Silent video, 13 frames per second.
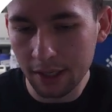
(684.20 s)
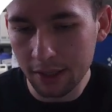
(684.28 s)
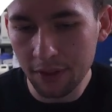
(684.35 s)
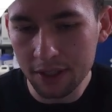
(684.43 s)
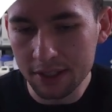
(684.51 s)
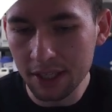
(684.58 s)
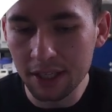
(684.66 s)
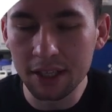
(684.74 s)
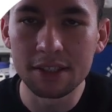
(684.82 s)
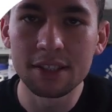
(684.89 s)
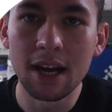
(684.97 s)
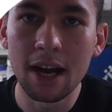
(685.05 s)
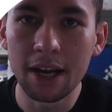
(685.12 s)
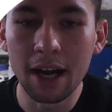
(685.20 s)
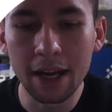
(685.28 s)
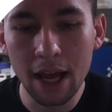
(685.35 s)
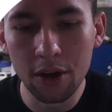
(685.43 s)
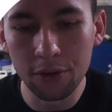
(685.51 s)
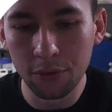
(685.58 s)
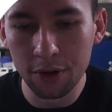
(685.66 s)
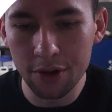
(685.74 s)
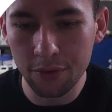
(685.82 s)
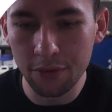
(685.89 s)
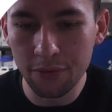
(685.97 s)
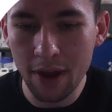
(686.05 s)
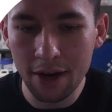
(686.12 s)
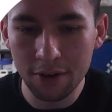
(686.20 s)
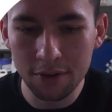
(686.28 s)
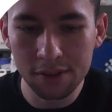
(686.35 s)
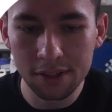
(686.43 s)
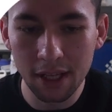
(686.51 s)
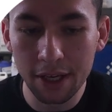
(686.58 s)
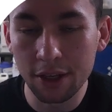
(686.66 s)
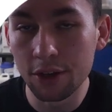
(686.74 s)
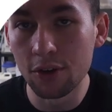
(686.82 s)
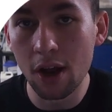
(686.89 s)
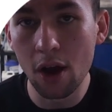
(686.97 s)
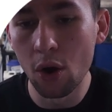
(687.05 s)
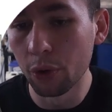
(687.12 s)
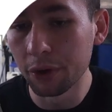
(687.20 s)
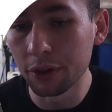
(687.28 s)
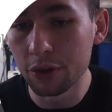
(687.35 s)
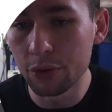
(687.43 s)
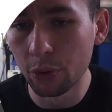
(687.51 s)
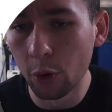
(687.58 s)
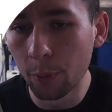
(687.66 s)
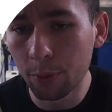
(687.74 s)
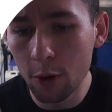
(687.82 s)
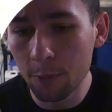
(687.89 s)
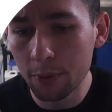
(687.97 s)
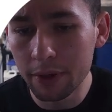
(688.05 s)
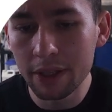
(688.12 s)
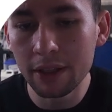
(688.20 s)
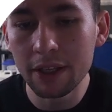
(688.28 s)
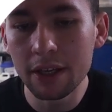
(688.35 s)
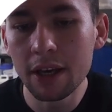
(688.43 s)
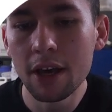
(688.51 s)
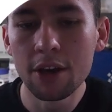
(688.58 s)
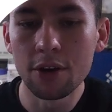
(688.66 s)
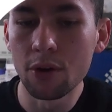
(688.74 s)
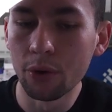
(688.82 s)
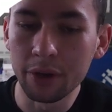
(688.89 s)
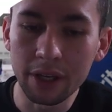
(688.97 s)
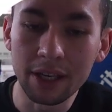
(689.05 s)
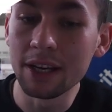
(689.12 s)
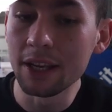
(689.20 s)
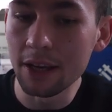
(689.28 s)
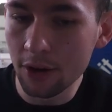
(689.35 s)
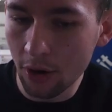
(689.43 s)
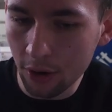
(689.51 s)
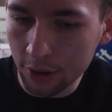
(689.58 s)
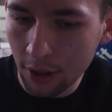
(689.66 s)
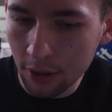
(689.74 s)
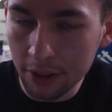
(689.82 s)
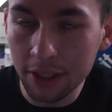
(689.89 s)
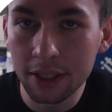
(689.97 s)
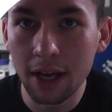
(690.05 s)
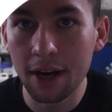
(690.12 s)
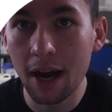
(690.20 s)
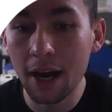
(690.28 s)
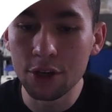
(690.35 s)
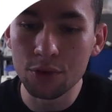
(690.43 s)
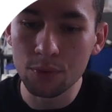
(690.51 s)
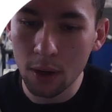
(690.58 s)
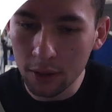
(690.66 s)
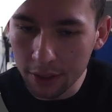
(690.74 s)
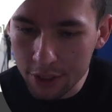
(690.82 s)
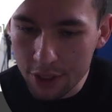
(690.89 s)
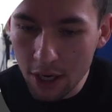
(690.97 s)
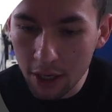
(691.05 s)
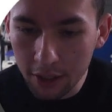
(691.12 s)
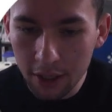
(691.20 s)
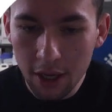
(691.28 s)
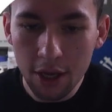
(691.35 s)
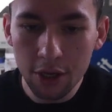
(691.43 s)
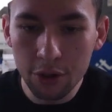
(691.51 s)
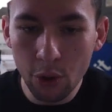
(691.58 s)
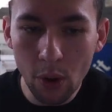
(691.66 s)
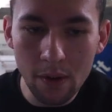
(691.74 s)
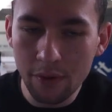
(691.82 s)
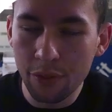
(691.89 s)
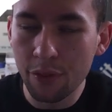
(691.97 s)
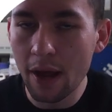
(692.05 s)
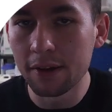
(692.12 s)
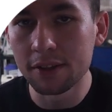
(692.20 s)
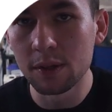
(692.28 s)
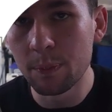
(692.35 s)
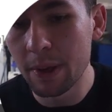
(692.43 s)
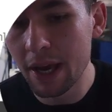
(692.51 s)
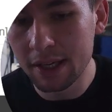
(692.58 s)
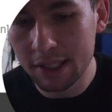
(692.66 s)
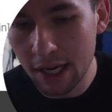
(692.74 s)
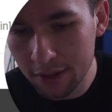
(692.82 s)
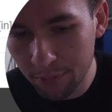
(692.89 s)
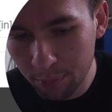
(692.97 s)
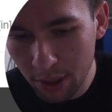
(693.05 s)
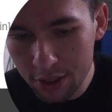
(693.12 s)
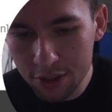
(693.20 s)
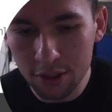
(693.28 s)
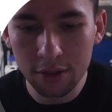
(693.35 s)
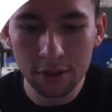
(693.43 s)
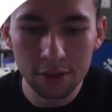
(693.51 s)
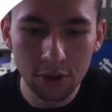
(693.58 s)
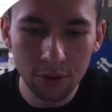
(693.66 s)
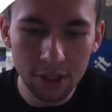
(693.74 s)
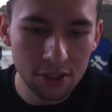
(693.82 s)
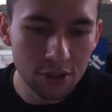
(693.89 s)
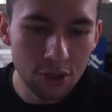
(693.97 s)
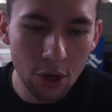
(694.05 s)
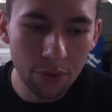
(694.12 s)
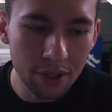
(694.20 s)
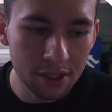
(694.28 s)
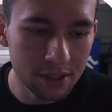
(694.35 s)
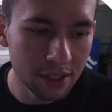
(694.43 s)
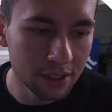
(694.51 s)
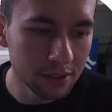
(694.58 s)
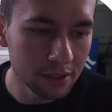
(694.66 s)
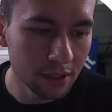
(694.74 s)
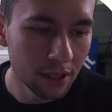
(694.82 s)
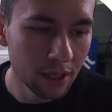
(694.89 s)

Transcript: This thing does not account for different factors like you're not holding the tool appropriately, you're holding an ER collet, not a hydraulic chuck. You don't have 1,000 PSI of pressure, so it doesn't know these things.